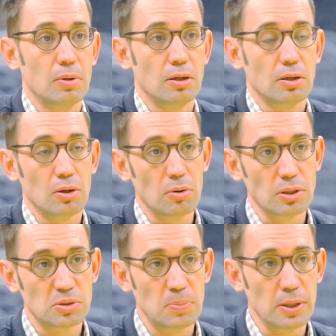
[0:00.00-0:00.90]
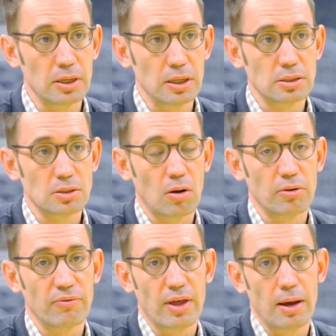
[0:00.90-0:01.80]
We need to go experience
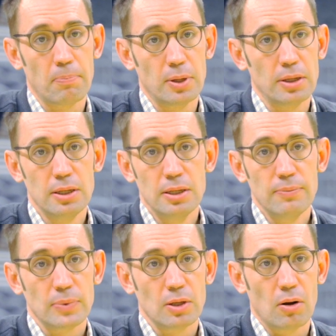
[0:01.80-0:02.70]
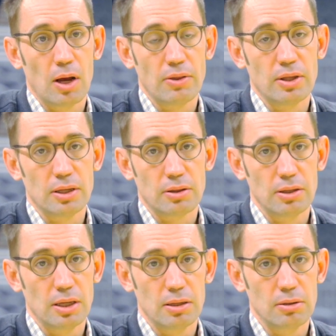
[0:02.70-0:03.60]
all of that. But, you know, I think
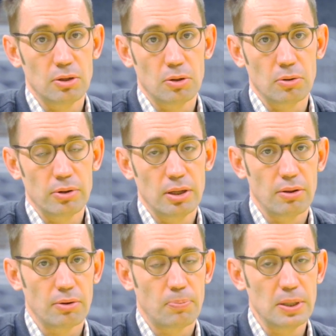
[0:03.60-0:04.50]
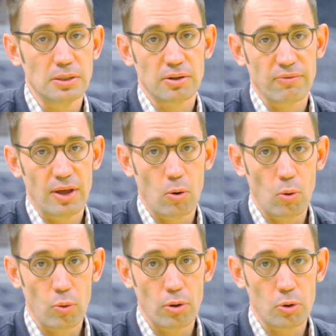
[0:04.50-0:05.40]
the, you know, the other piece of that
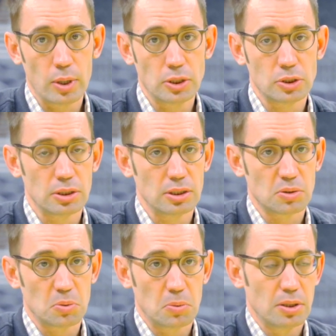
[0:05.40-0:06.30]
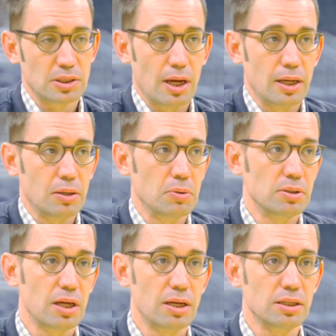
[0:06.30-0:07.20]
whole equation is when we're designing, we're
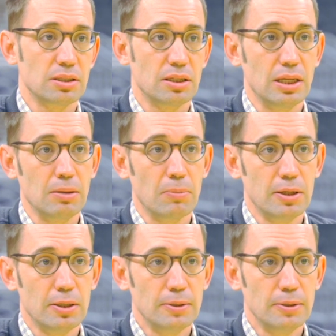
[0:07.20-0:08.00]
designing as a team.